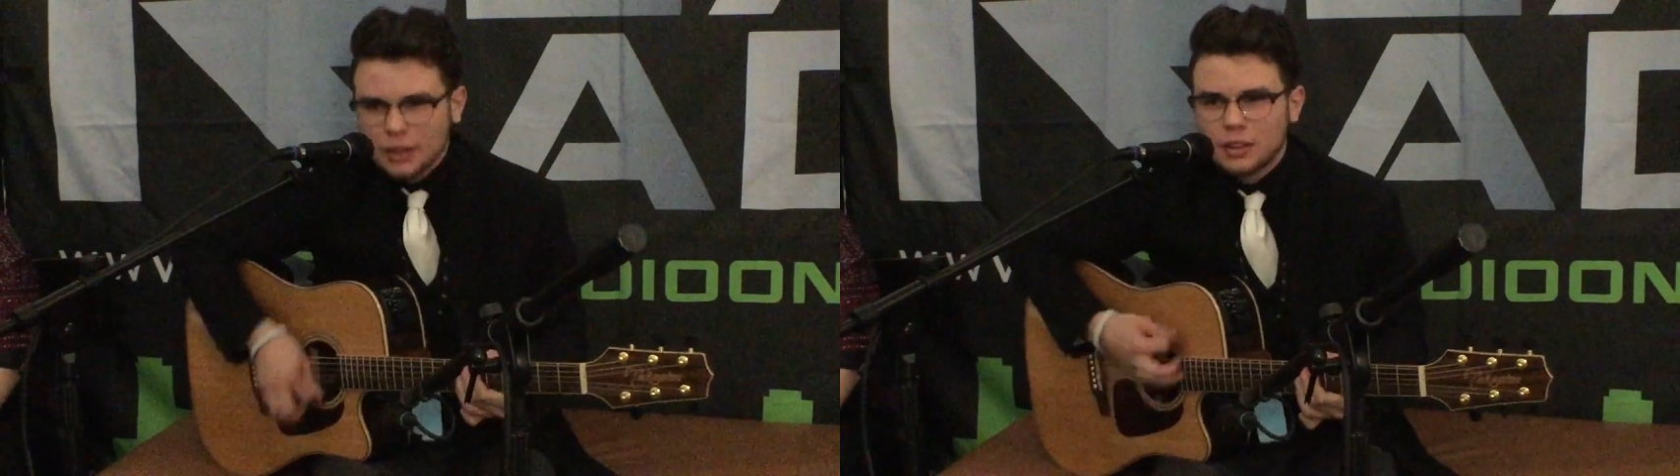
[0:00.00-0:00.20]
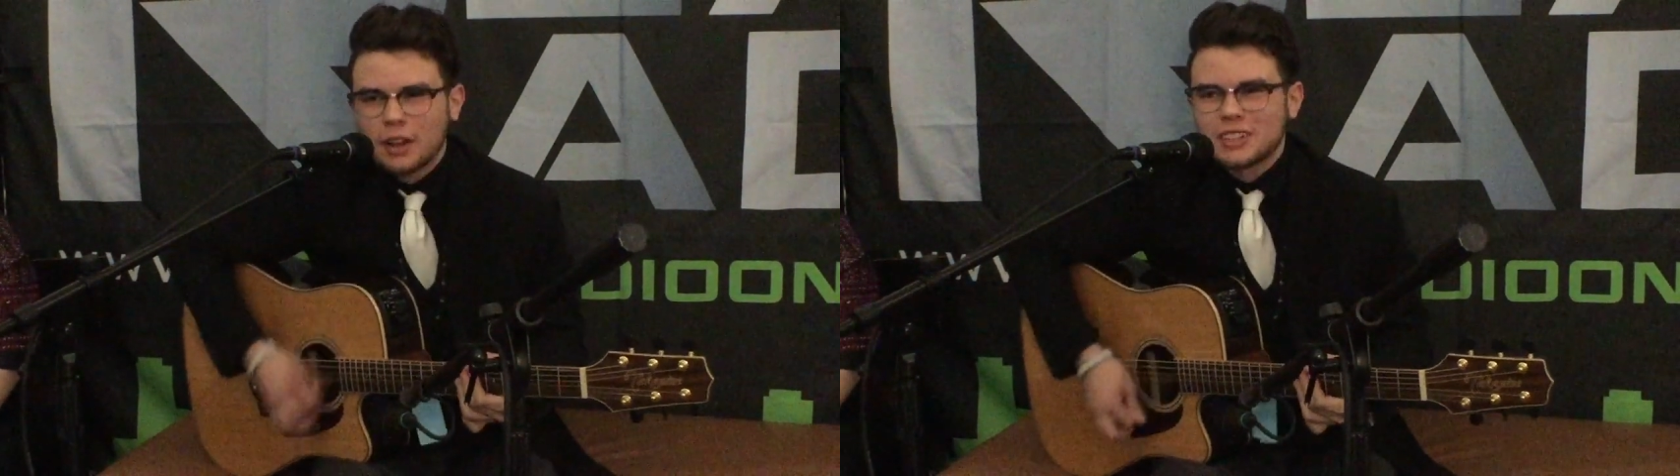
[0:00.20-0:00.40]

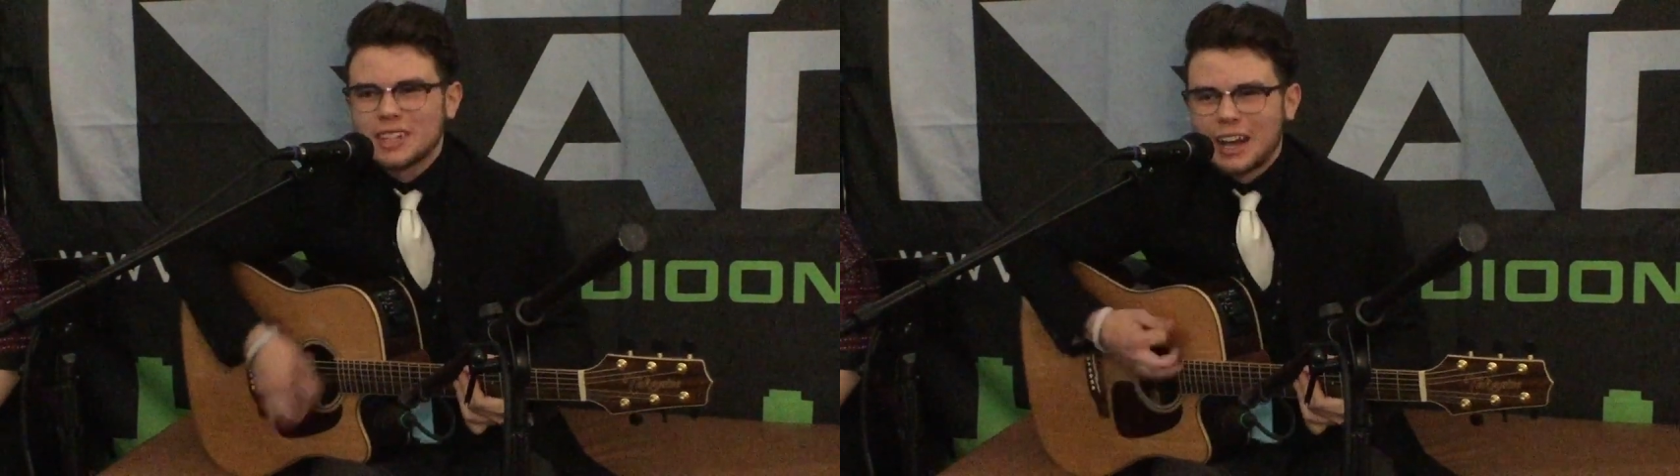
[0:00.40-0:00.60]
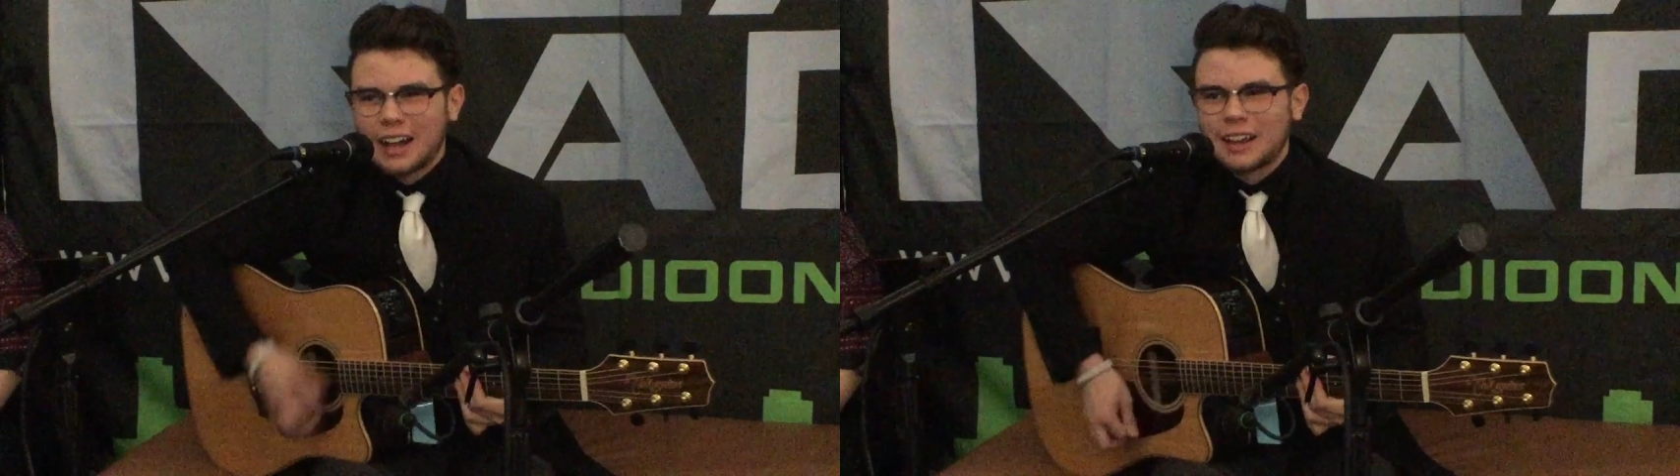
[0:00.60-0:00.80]
Now
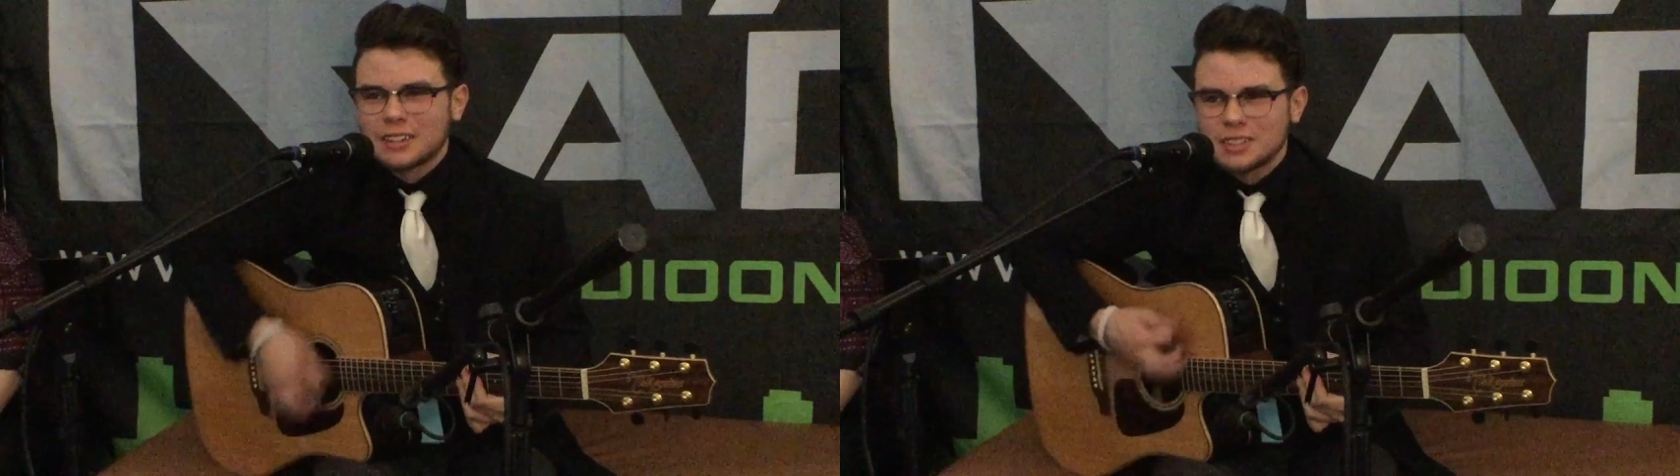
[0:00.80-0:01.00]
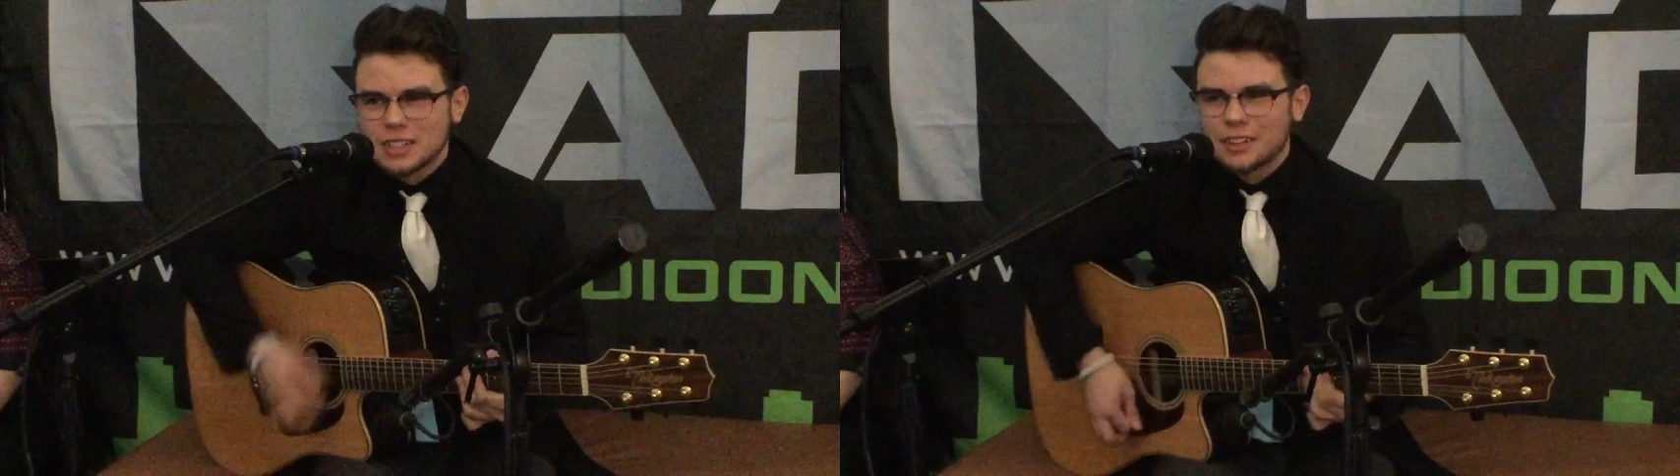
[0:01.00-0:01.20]

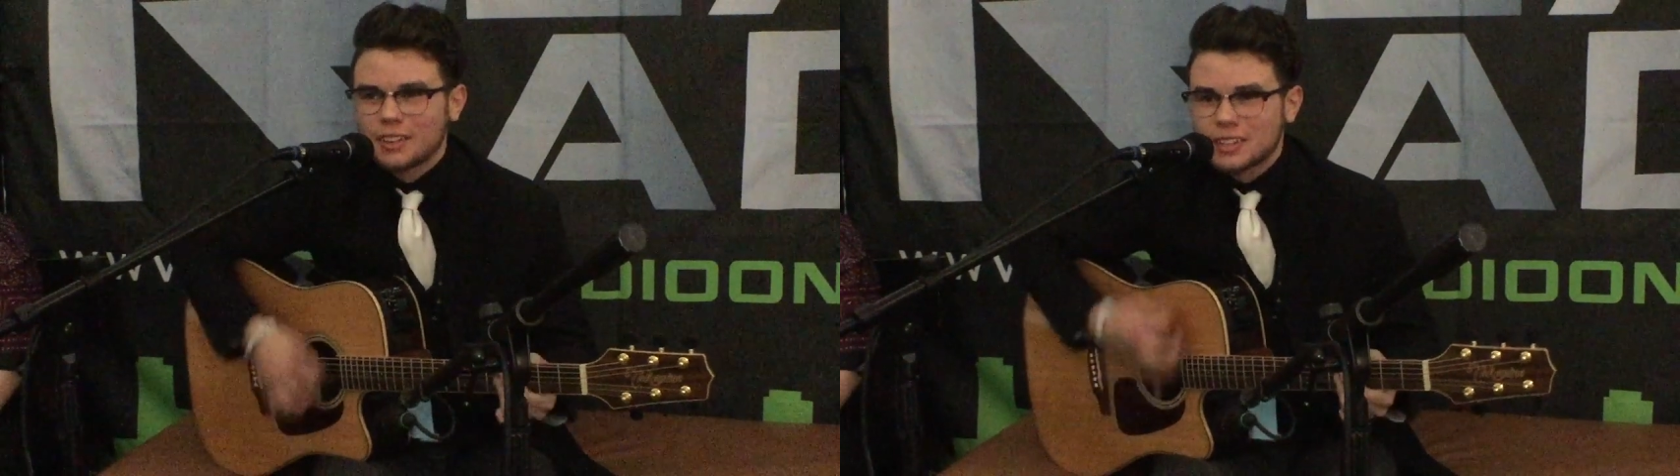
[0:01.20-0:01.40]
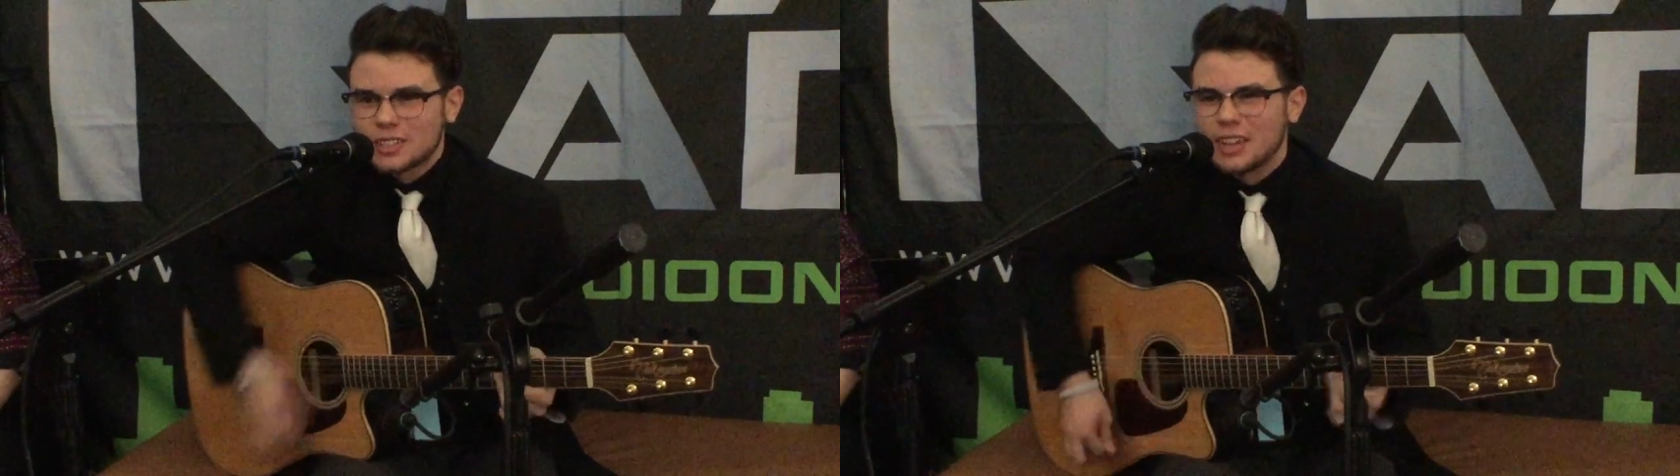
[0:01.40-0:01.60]
down to